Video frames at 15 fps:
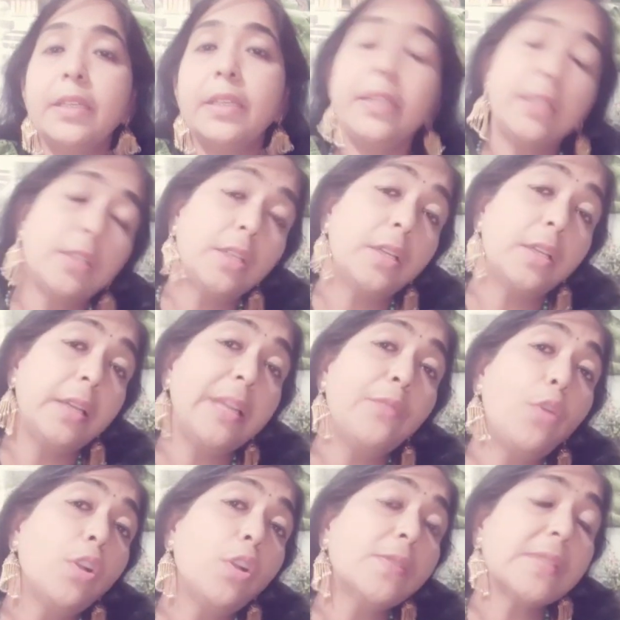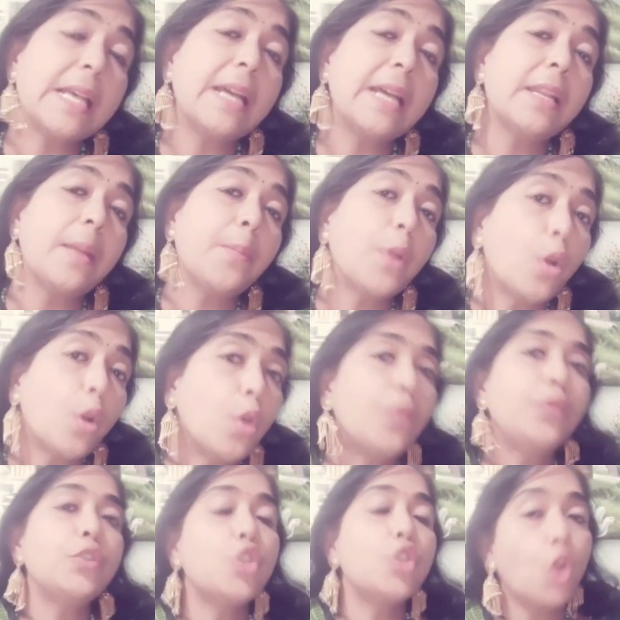It involves a number
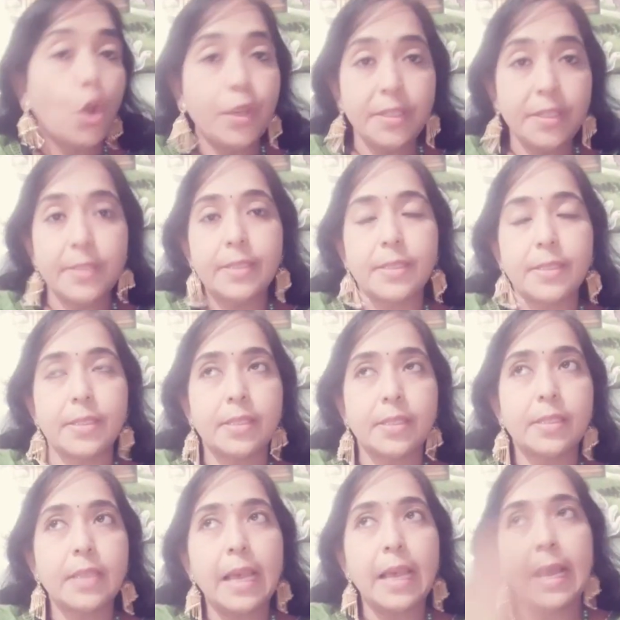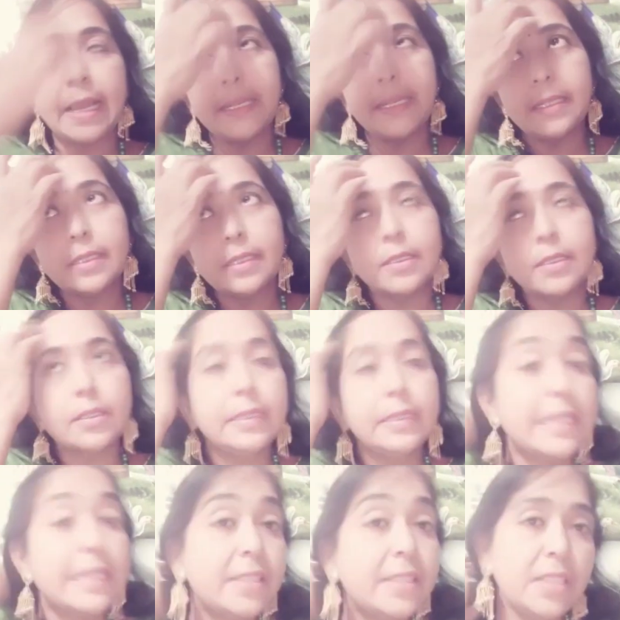of choices and
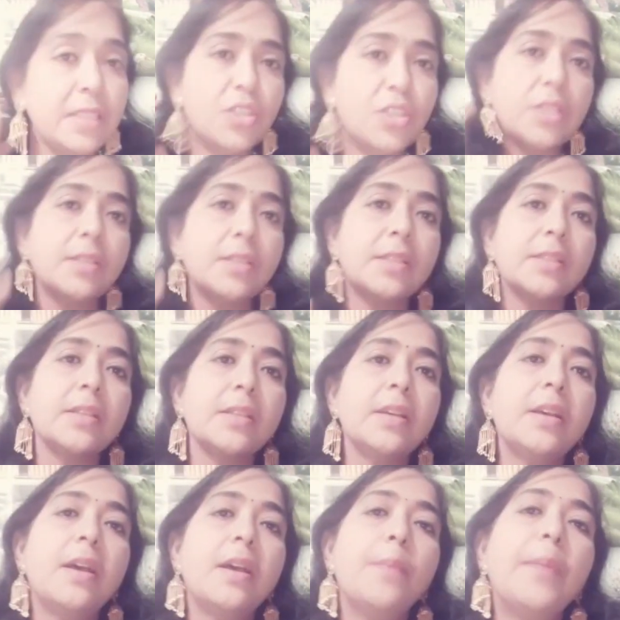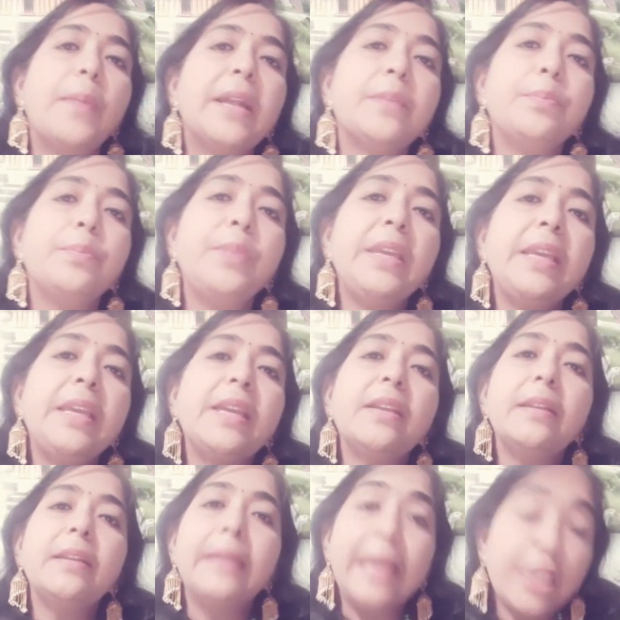decisions, but being
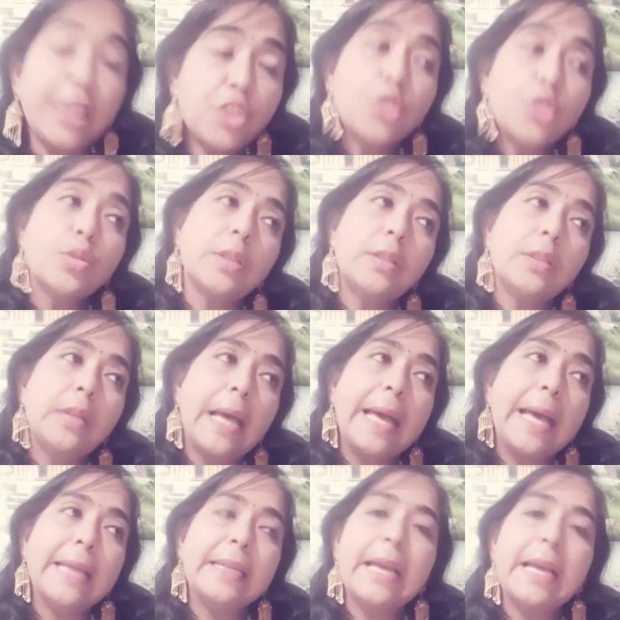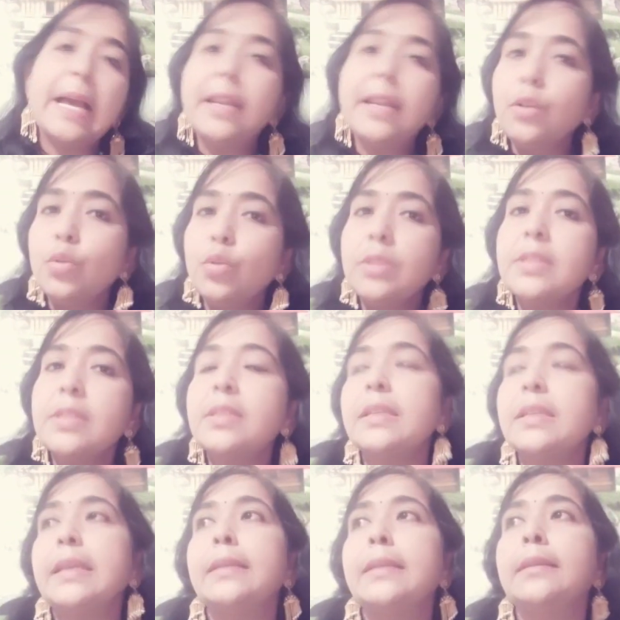natural and unnoticed
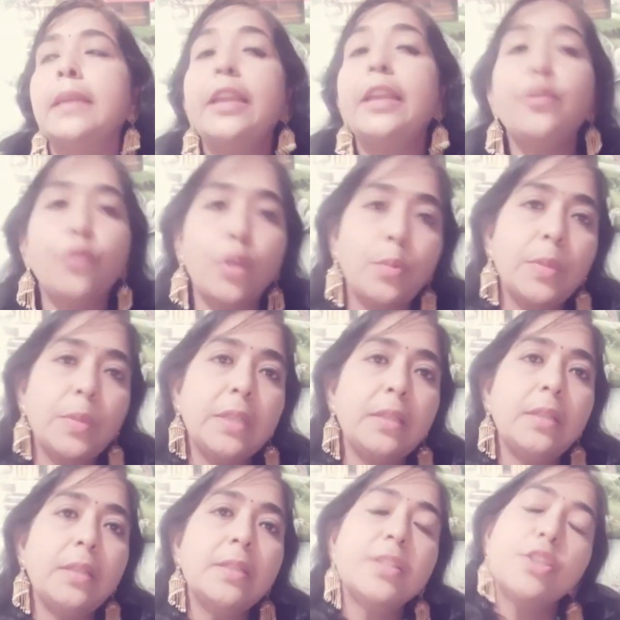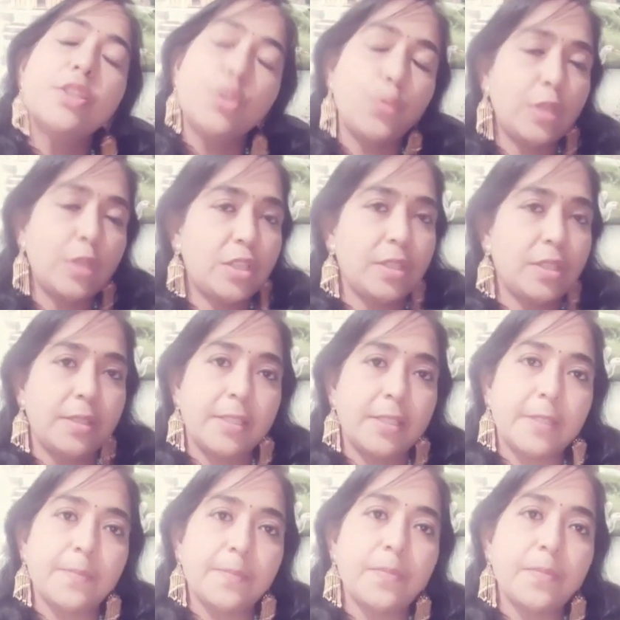in informal situations.